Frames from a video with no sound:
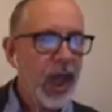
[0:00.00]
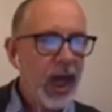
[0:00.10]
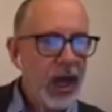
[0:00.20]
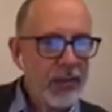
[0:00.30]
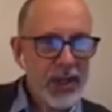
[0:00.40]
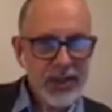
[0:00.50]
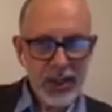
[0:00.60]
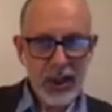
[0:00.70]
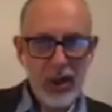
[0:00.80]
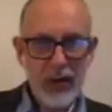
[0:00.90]
And there's a
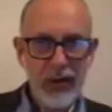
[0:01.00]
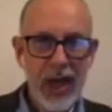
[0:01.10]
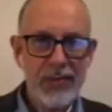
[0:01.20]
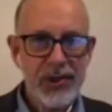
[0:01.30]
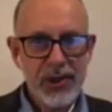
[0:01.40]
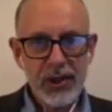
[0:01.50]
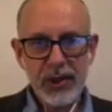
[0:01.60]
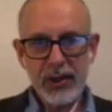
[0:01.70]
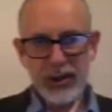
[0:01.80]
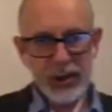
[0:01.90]
lot of apps
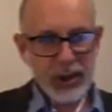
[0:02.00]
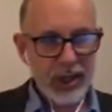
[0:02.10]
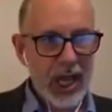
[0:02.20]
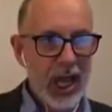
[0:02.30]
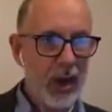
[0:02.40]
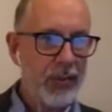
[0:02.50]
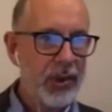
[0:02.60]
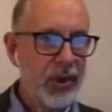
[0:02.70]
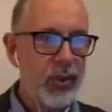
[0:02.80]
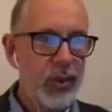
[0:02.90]
that can help
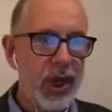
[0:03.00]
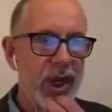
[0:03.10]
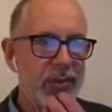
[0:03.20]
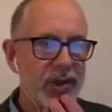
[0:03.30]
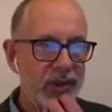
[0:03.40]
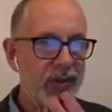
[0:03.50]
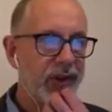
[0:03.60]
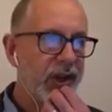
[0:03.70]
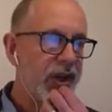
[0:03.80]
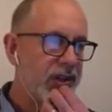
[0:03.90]
you
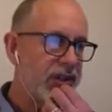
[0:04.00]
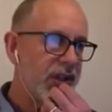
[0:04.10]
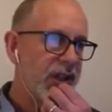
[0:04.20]
convert